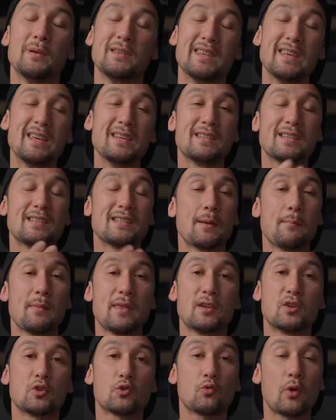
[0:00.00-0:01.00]
But these are some of
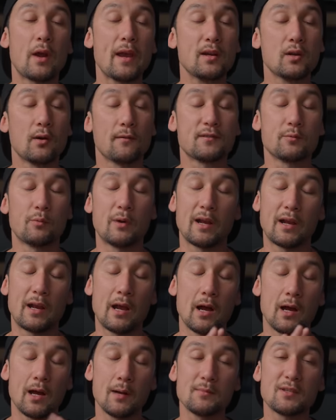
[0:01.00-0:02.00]
the trade-offs when it
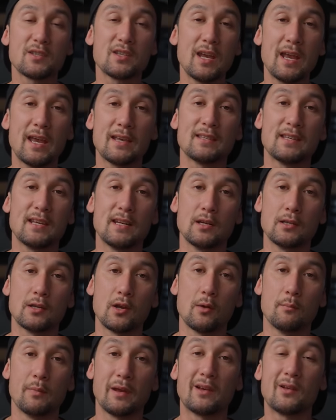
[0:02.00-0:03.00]
comes to
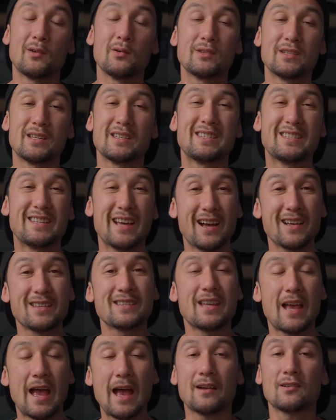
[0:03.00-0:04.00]
S-Cinetone, because it
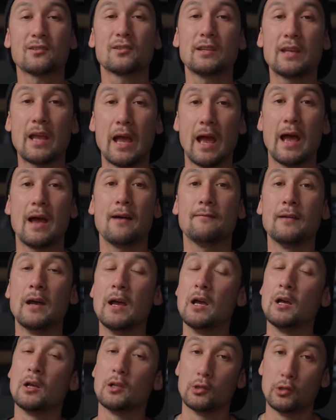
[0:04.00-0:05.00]
does actually have
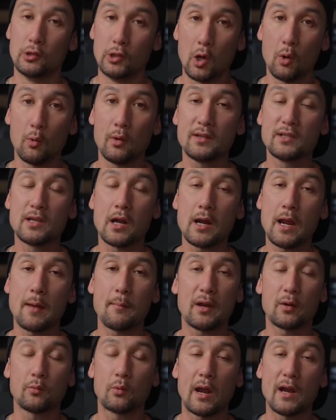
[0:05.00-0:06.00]
lower
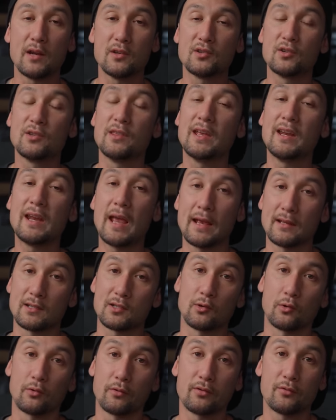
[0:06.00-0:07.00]
dynamic range than
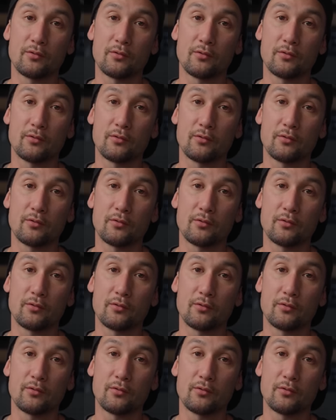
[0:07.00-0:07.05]
S-Log